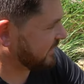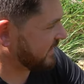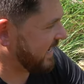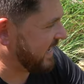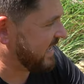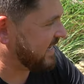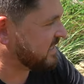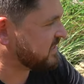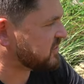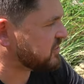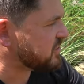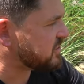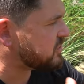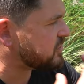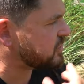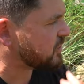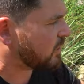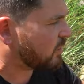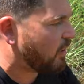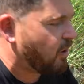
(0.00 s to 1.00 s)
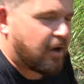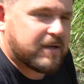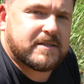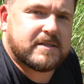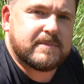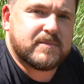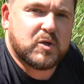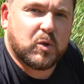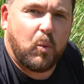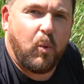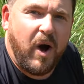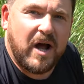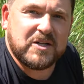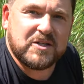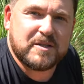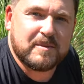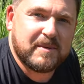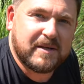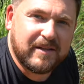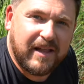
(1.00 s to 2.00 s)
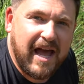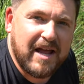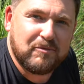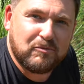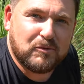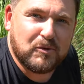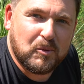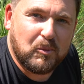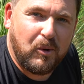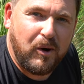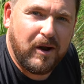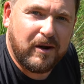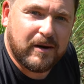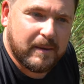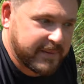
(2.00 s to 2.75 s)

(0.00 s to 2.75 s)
And it's just so awesome to watch them glide through the water.